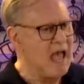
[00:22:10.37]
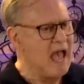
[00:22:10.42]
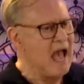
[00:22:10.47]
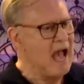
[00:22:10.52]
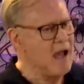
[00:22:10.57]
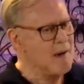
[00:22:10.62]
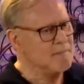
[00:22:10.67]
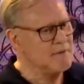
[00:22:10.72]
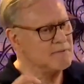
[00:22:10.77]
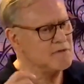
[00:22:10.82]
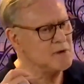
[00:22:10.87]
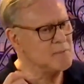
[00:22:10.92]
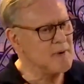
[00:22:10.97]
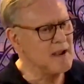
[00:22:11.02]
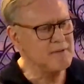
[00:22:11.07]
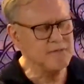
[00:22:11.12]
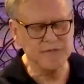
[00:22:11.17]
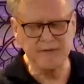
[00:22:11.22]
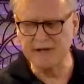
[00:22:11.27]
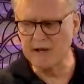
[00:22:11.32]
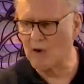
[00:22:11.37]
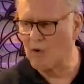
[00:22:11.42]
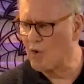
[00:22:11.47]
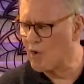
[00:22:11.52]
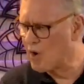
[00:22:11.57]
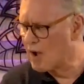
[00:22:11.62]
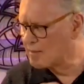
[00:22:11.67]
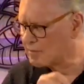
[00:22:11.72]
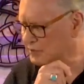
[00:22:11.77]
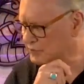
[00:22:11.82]
How many of you might think,
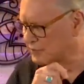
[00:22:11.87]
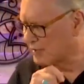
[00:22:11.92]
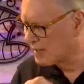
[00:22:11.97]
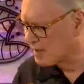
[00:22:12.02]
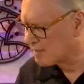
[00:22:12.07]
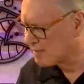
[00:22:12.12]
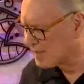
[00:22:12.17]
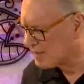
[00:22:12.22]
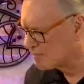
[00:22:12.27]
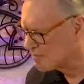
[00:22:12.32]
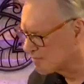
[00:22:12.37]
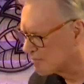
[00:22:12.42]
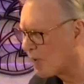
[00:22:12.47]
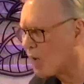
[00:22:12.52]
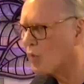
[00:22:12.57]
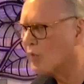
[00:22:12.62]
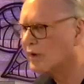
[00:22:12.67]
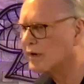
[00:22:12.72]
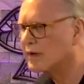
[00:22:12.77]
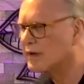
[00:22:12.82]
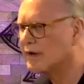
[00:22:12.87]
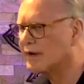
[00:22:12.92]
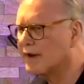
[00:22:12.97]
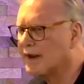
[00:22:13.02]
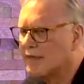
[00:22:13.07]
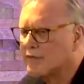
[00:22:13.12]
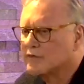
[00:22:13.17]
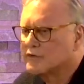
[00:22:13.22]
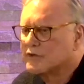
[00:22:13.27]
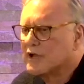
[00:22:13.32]
oh, I wish I'd have been born in
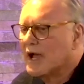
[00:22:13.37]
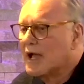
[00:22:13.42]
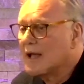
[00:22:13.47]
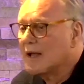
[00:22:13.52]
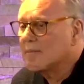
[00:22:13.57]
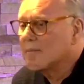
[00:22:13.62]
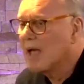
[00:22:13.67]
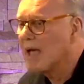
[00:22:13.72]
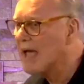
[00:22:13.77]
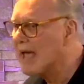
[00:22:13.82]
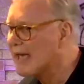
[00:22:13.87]
another time?